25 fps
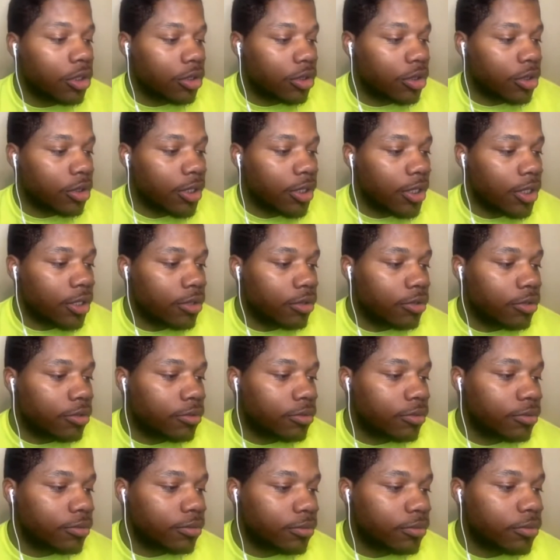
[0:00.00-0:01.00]
hey, he didn't
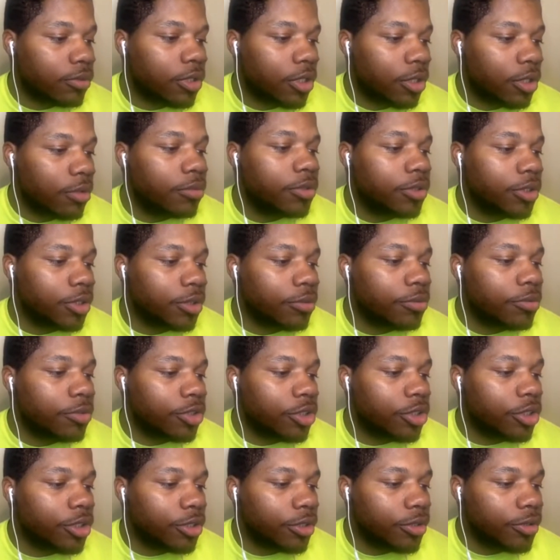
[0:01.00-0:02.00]
yeah. he was he was
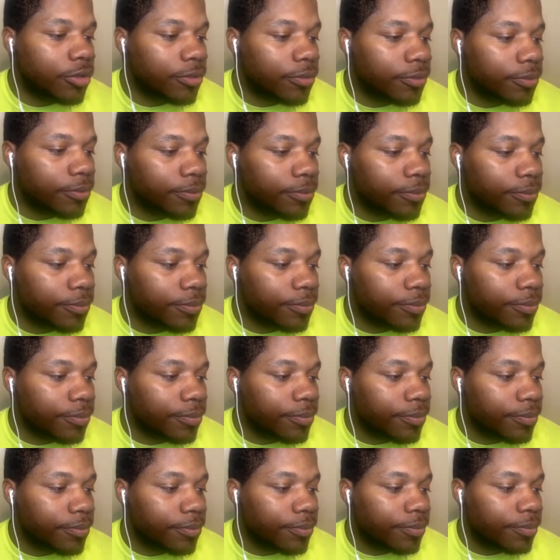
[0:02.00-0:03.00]
good. He played
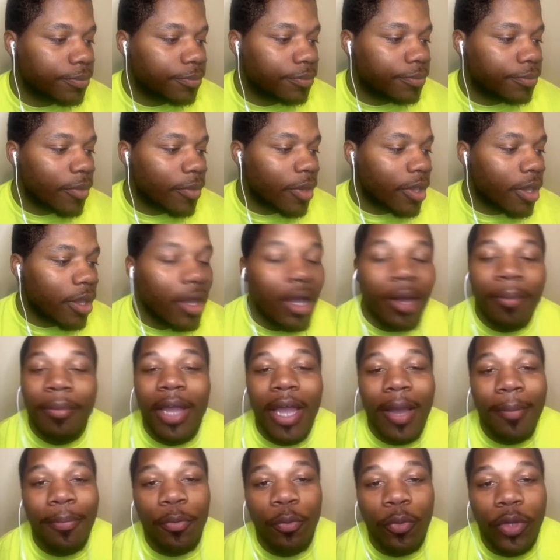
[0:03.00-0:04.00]
good, yeah. I'm
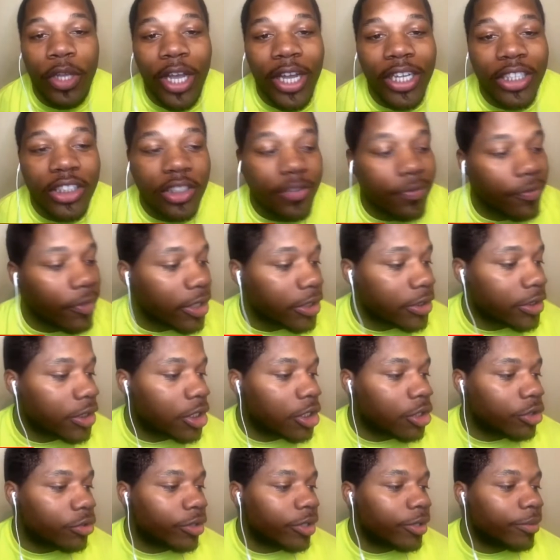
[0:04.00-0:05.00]
happy we got Javonte
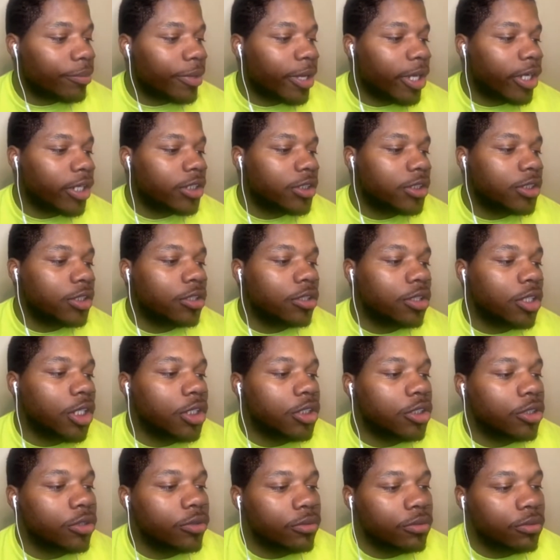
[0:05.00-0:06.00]
Green back, I'll tell you
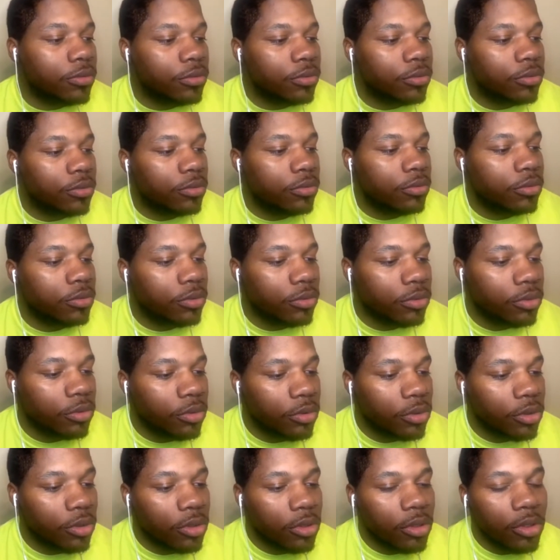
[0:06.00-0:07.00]
that though. Yeah,
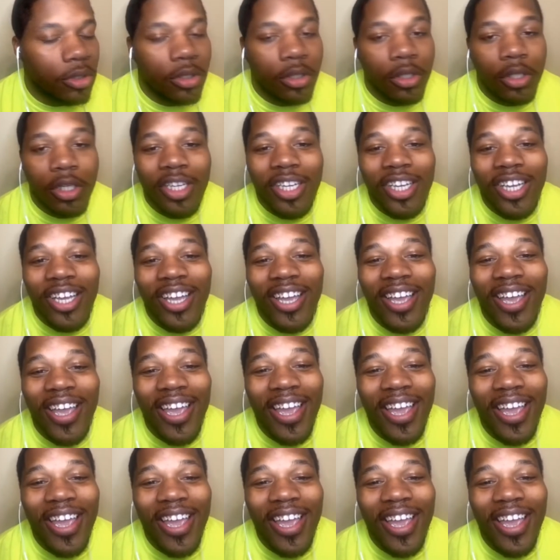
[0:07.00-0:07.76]
you look at his stat